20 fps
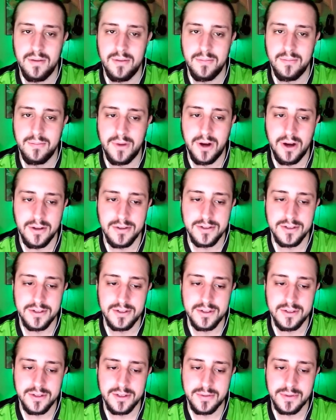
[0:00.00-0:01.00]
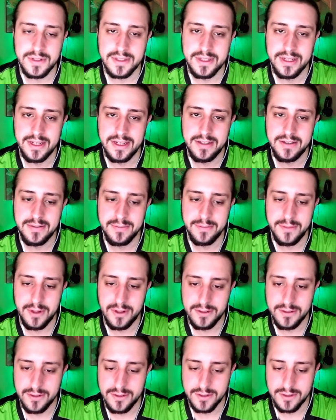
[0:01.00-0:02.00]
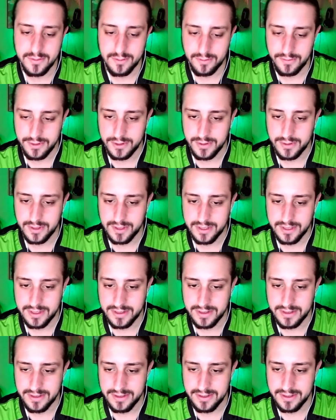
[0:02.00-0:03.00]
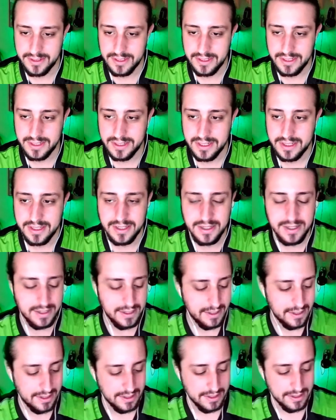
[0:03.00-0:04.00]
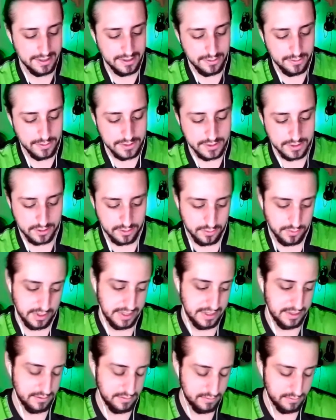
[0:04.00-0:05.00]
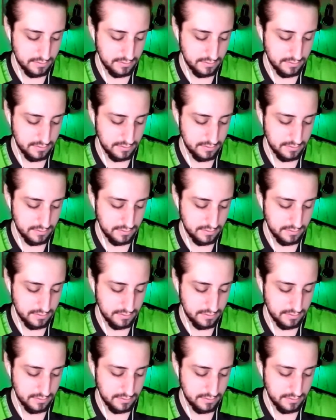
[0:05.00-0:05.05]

Mulder or something like that. Mulder's review on it. It was great.